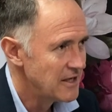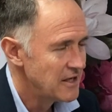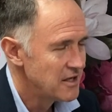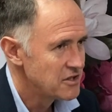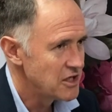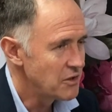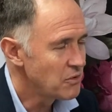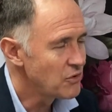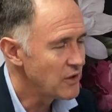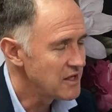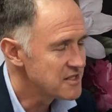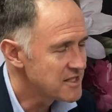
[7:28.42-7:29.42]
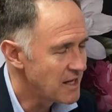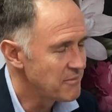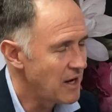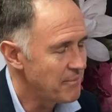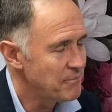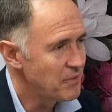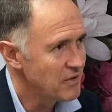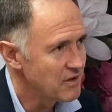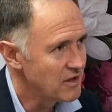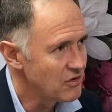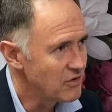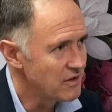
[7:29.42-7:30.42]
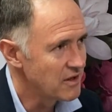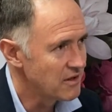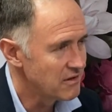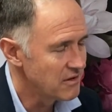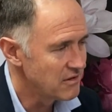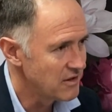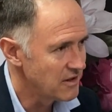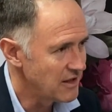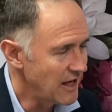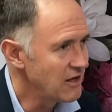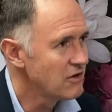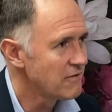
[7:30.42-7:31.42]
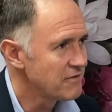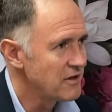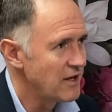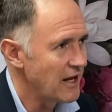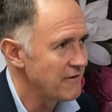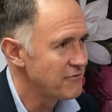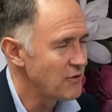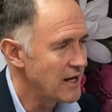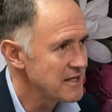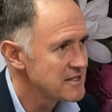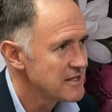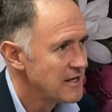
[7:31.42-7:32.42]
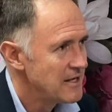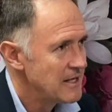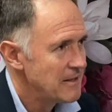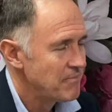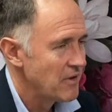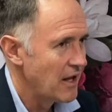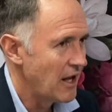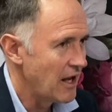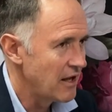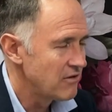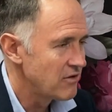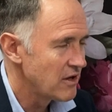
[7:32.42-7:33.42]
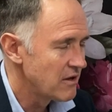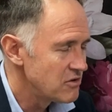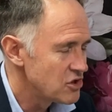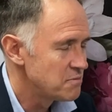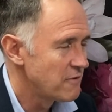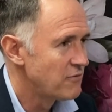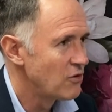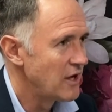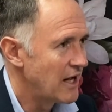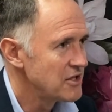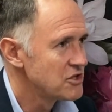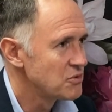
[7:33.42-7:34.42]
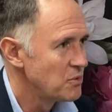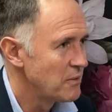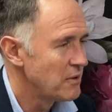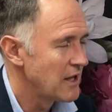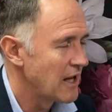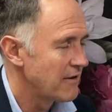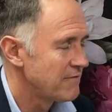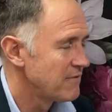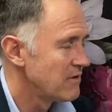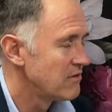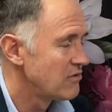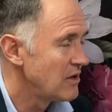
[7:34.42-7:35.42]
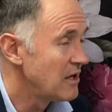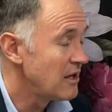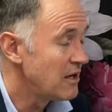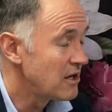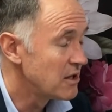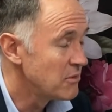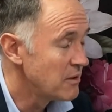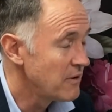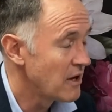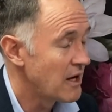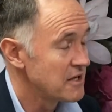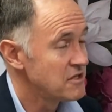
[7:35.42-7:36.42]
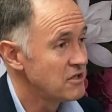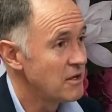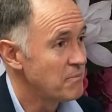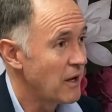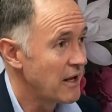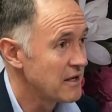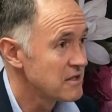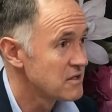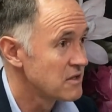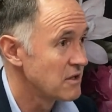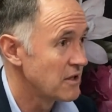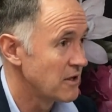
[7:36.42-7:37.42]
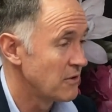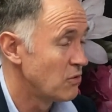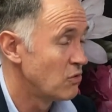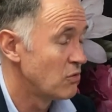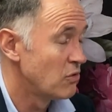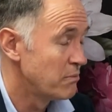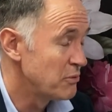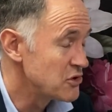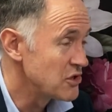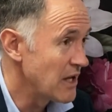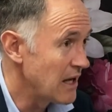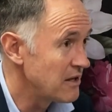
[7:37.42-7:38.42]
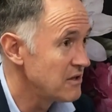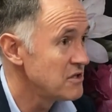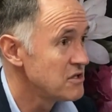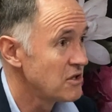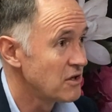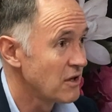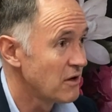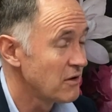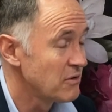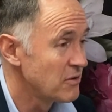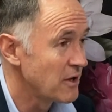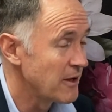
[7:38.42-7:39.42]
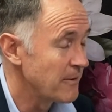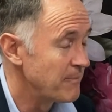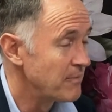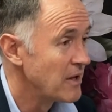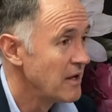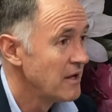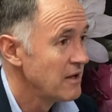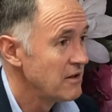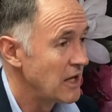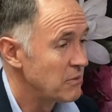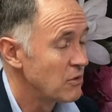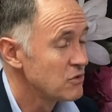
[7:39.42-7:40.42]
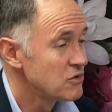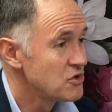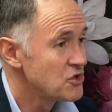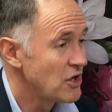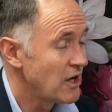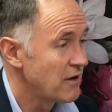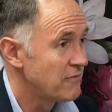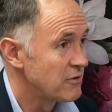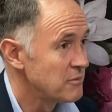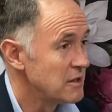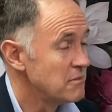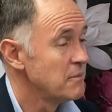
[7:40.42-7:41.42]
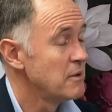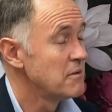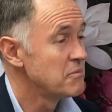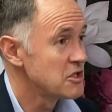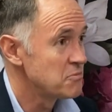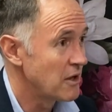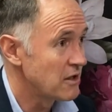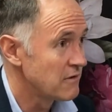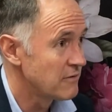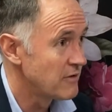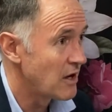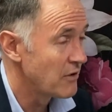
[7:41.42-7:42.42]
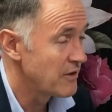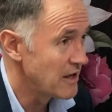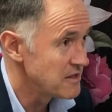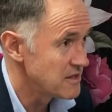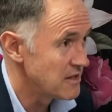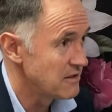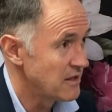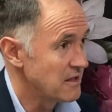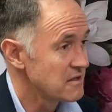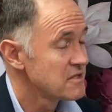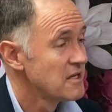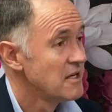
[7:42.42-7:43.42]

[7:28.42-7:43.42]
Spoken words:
So you already sum up the end of the day for us. And just before lunch, we will have 3 leading Namibia ICT players or personalities, you know, that will also share from a Namibian perspective of how they see things.